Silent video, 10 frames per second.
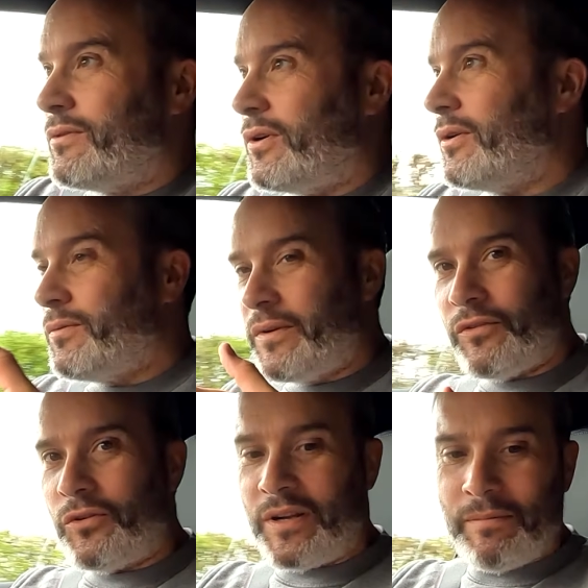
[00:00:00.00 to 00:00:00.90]
Well, we've
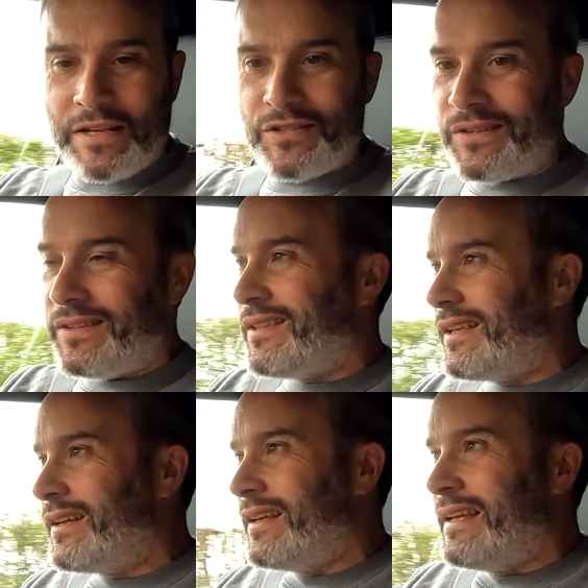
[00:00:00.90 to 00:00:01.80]
already mentioned that the
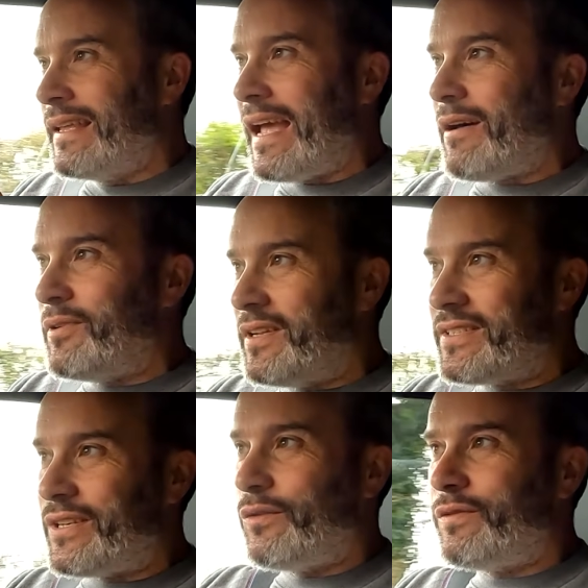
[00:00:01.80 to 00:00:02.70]
cabin
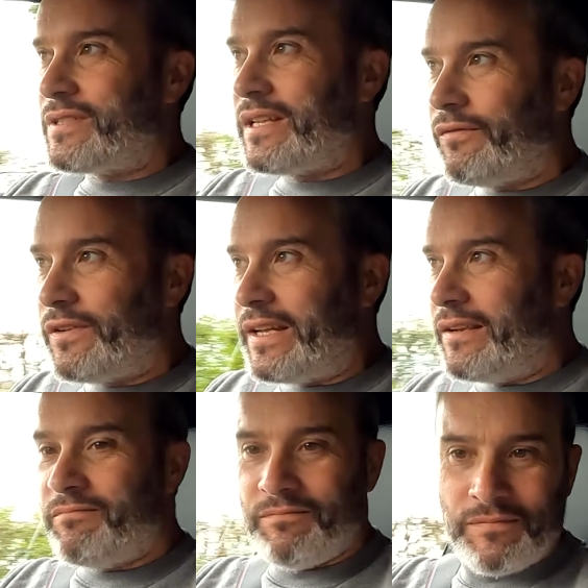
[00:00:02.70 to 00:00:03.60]
itself is lovely
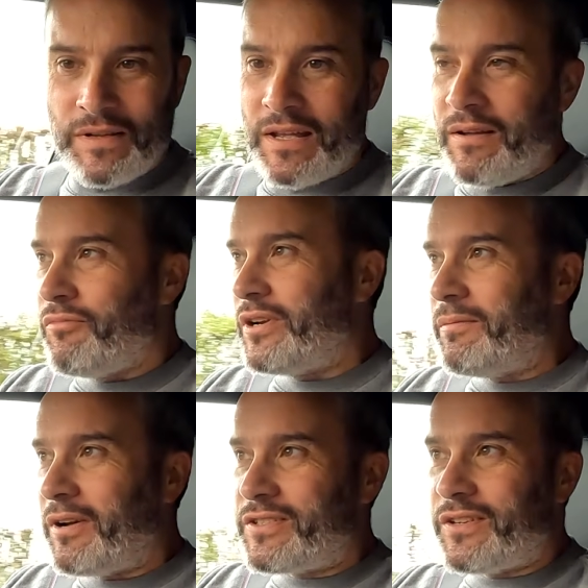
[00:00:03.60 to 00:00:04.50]
and pretty
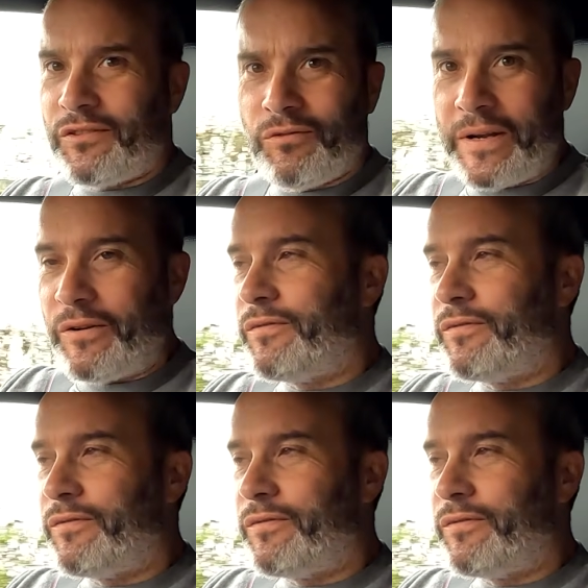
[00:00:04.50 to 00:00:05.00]
much a 3 or